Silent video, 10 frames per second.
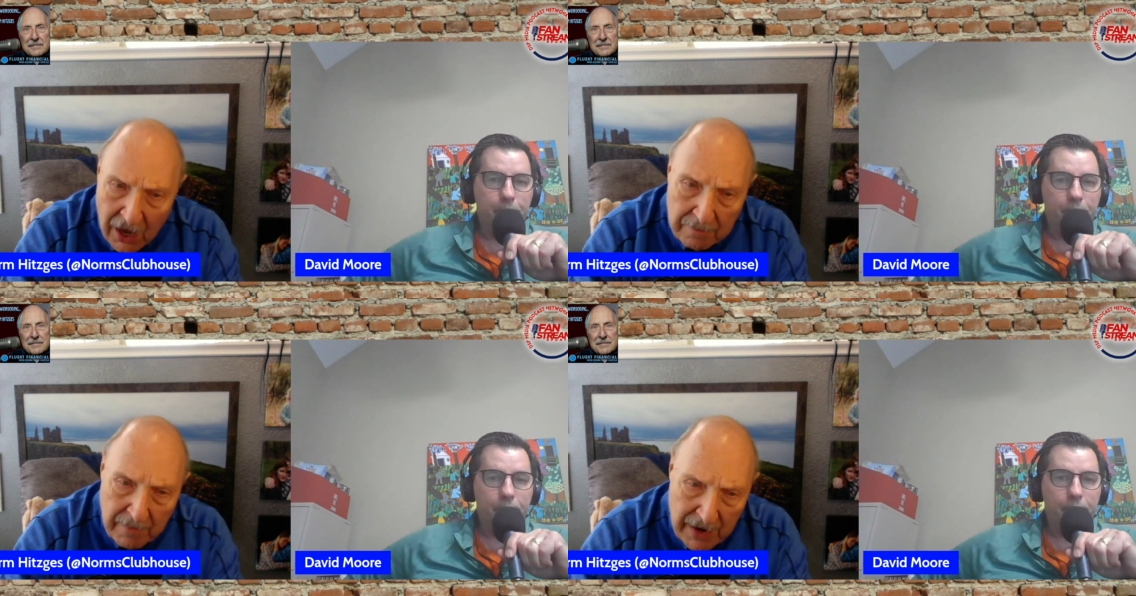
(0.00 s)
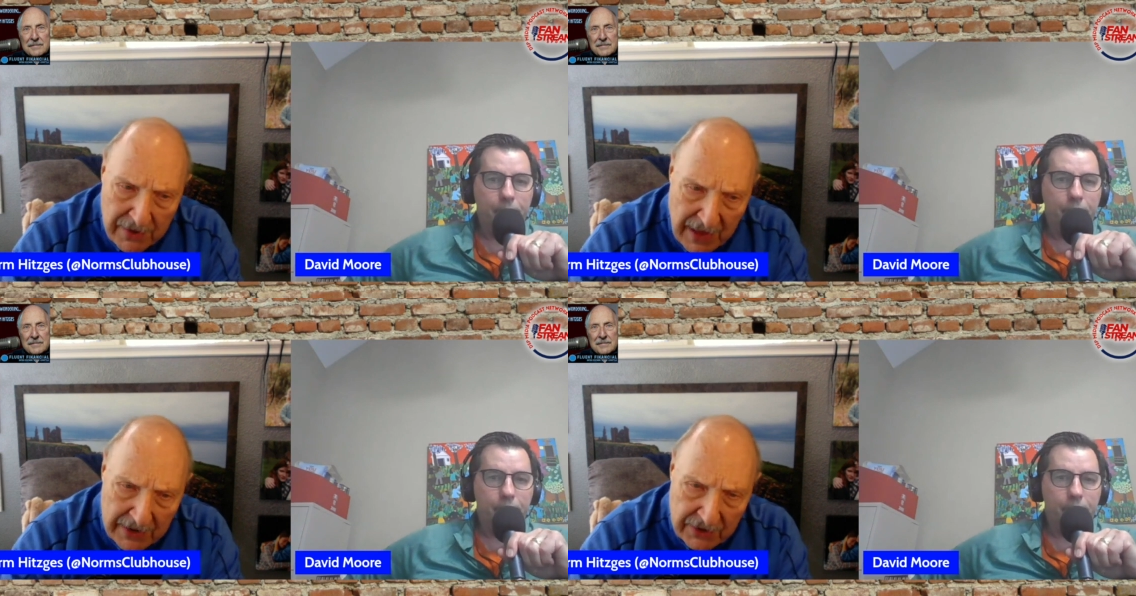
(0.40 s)
Speaker 1: May
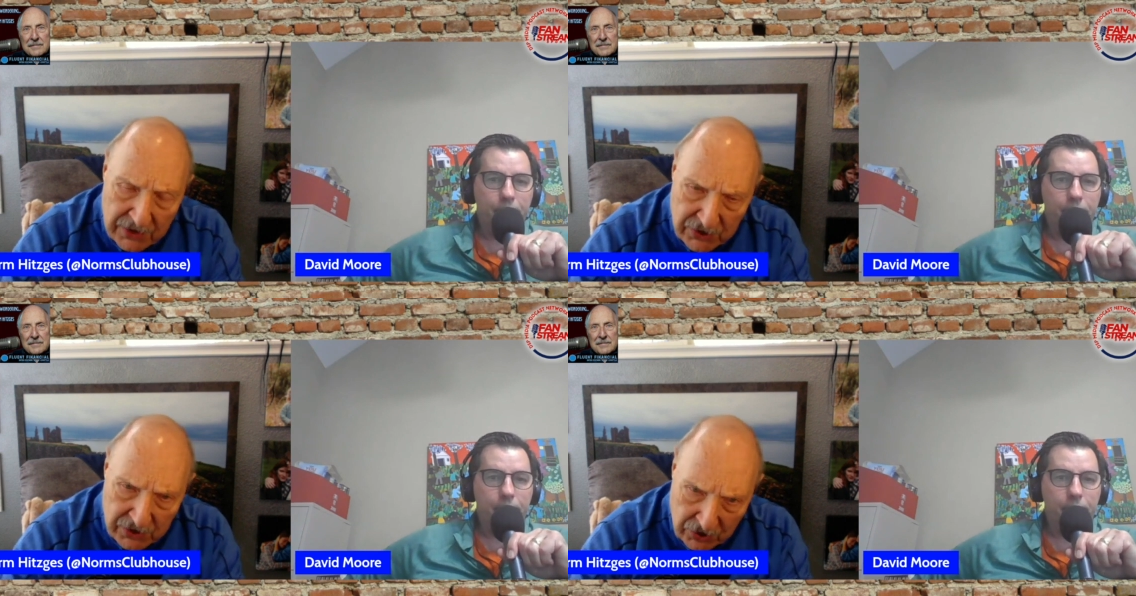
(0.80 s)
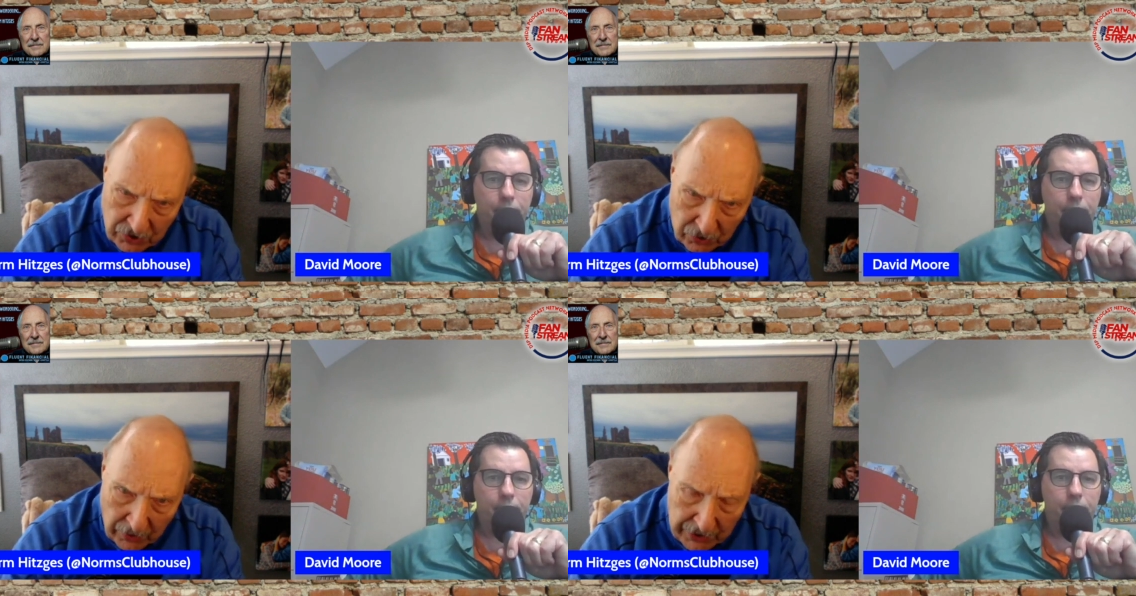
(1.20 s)
that
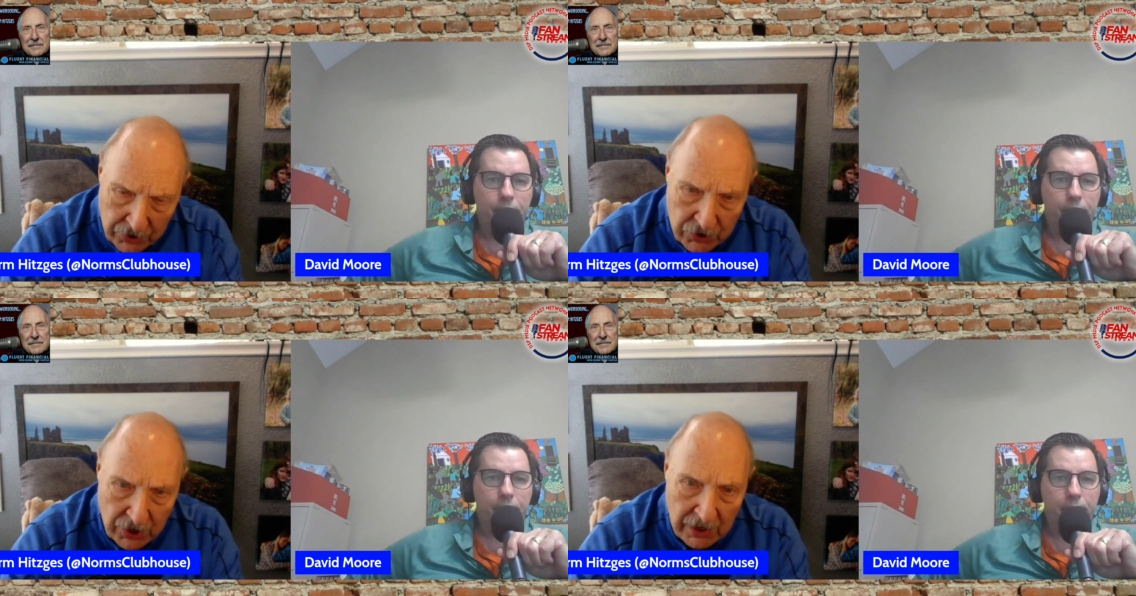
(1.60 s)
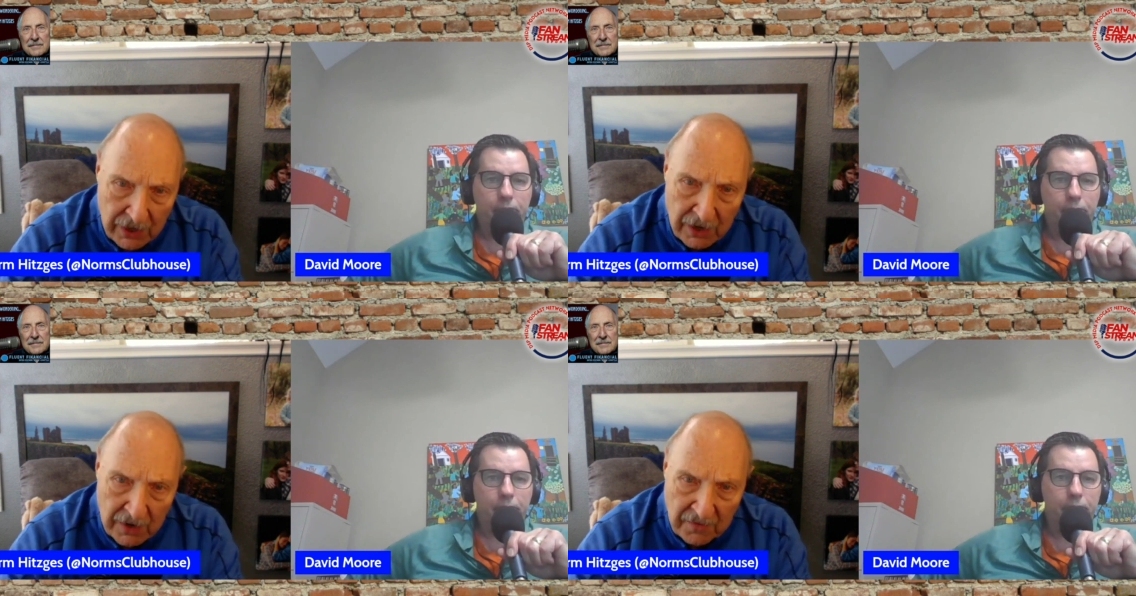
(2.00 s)
discourage
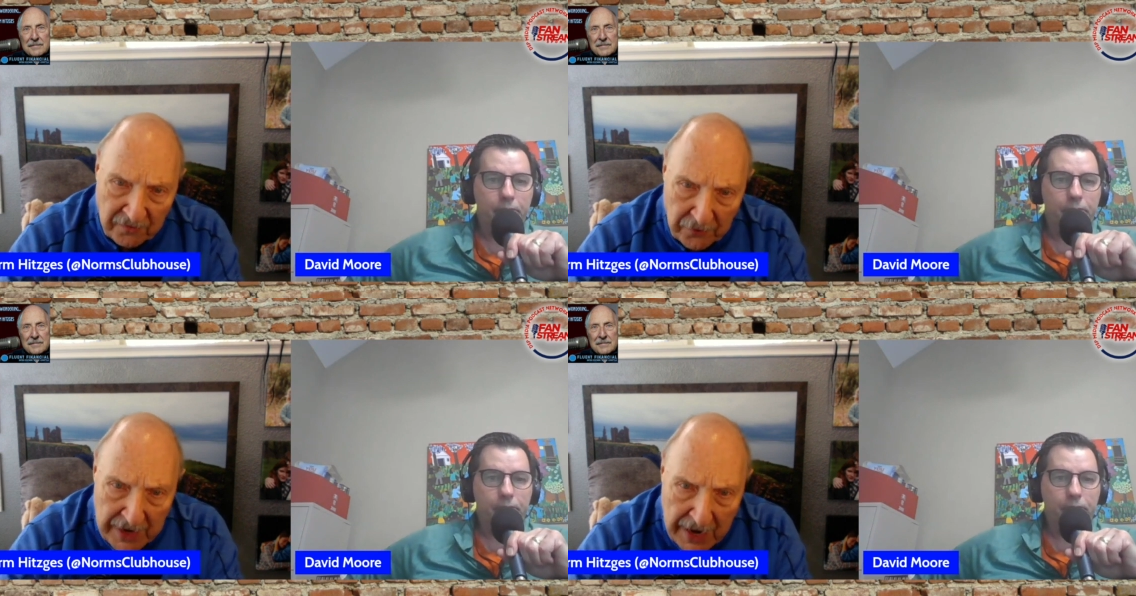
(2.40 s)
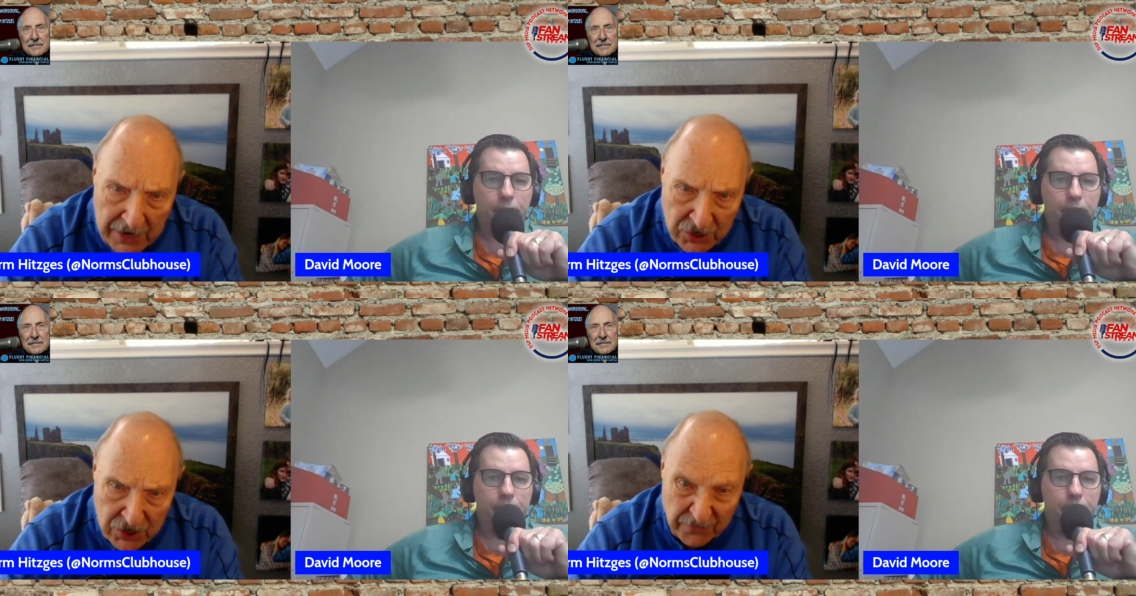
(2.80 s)
free
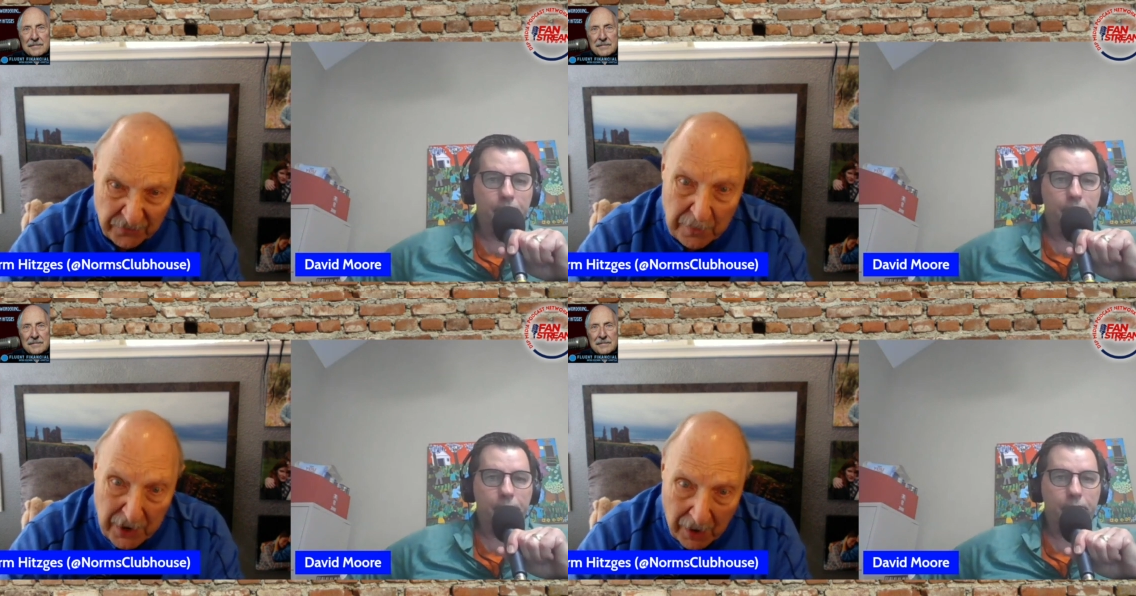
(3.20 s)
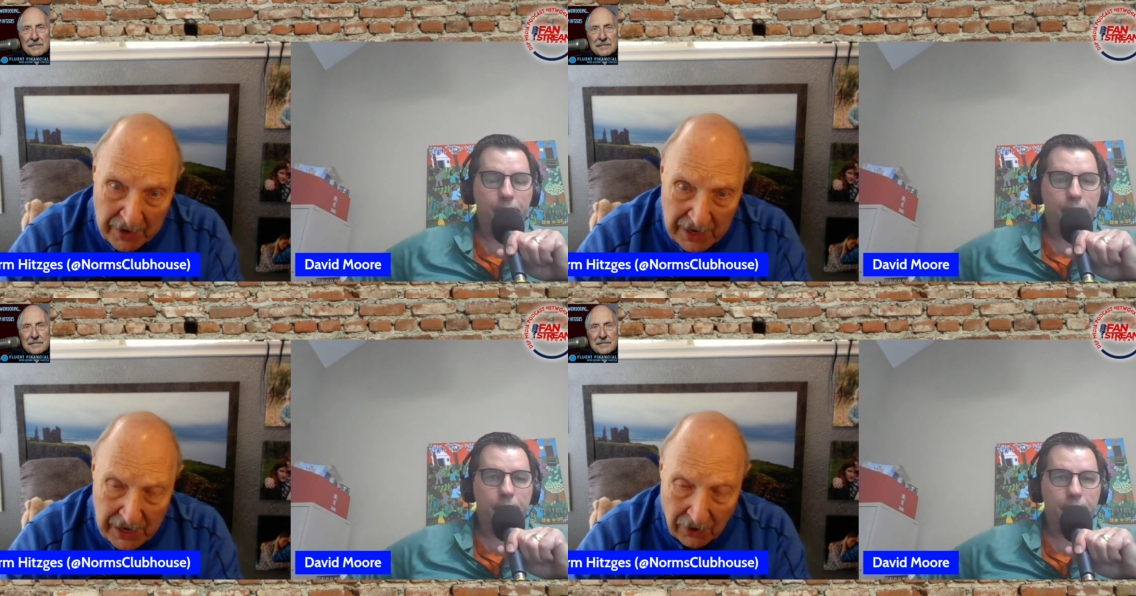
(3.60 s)
agents from coming
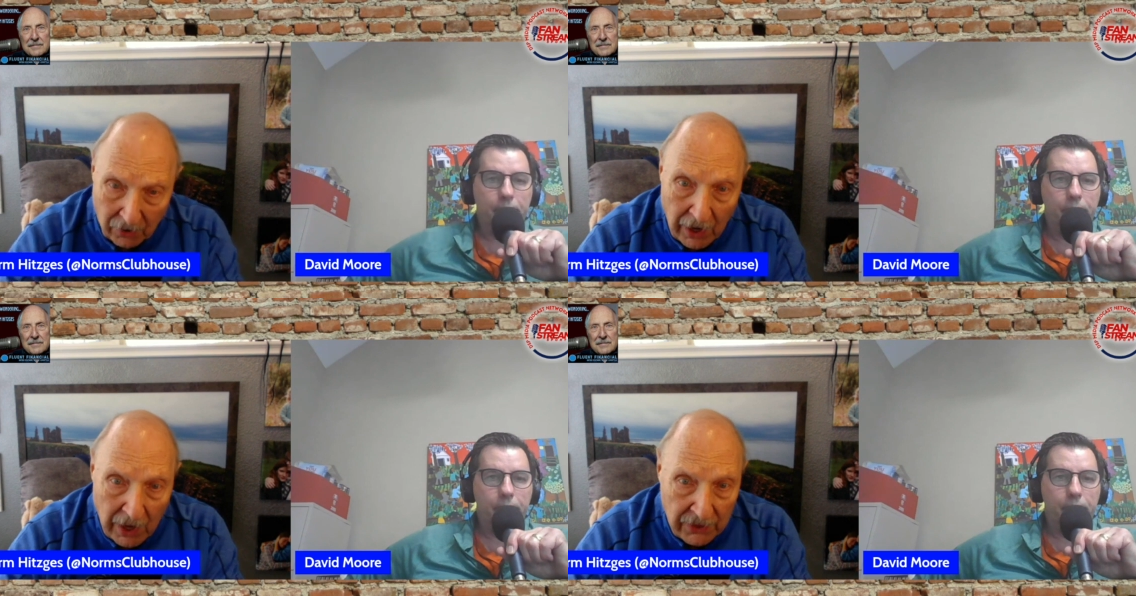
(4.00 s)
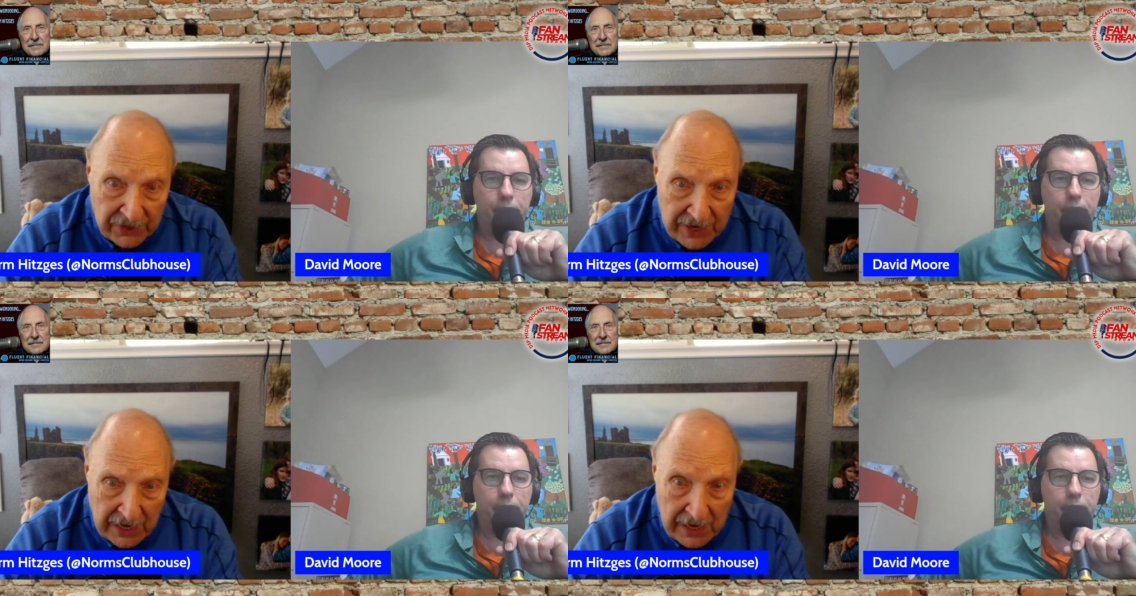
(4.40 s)
here,
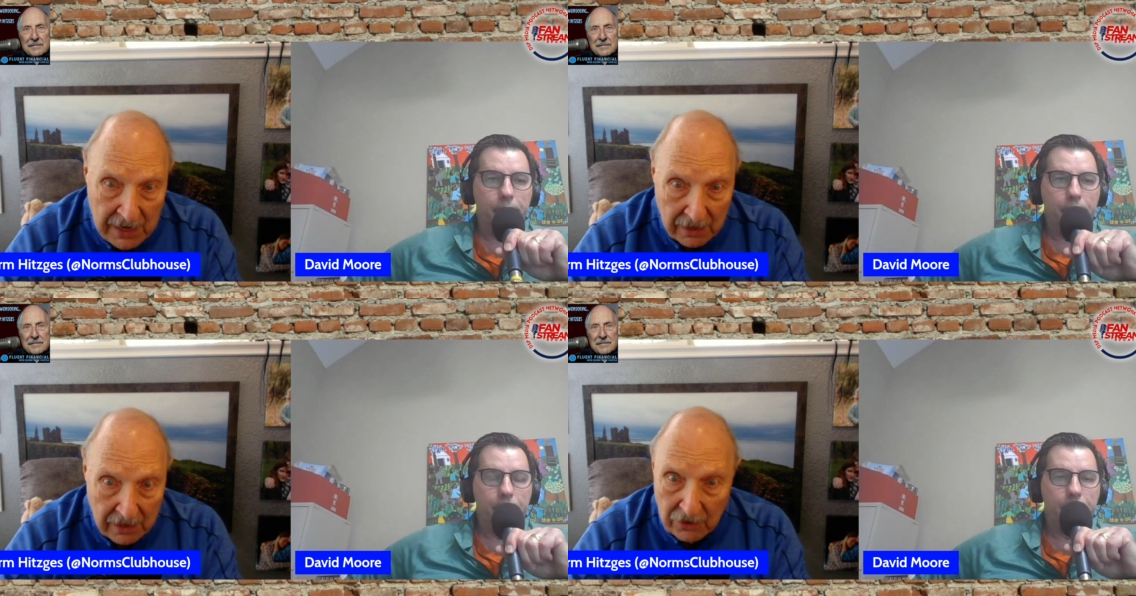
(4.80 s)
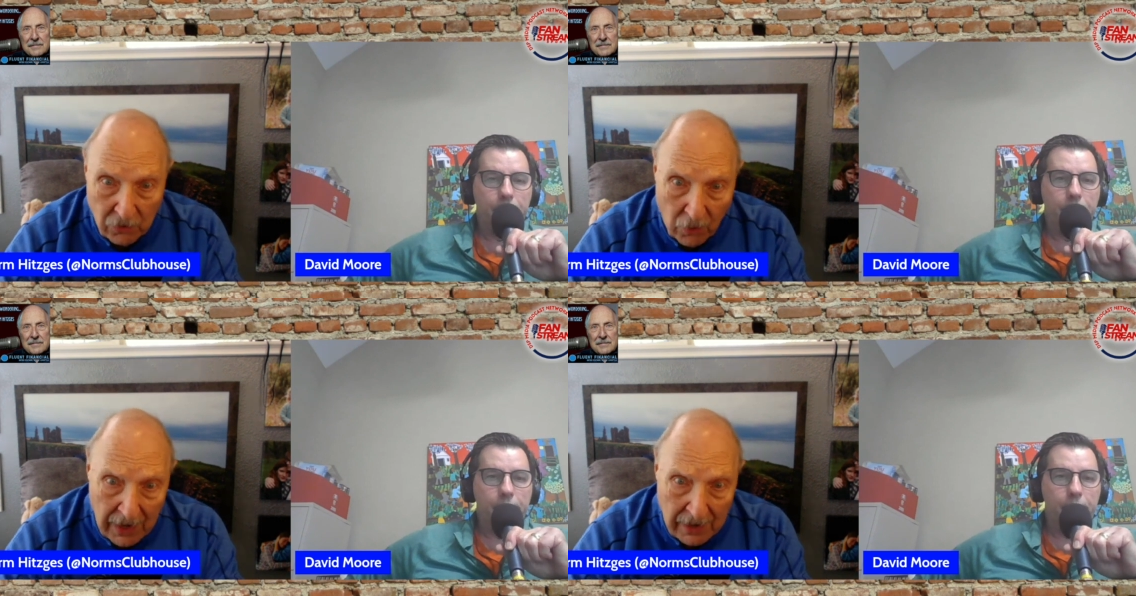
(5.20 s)
thinking, you know
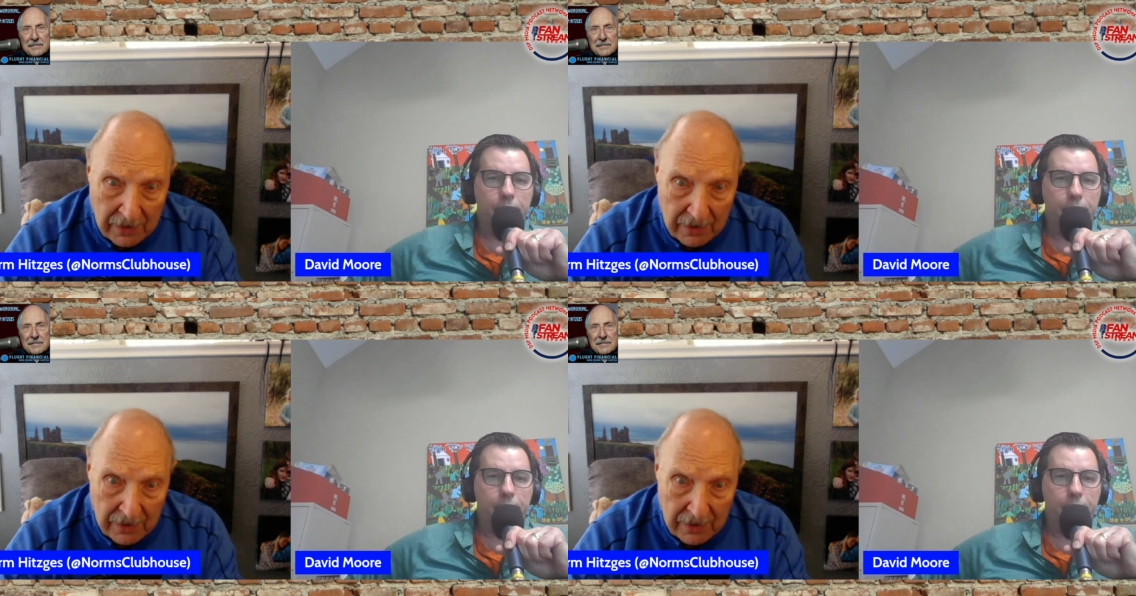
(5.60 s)
what?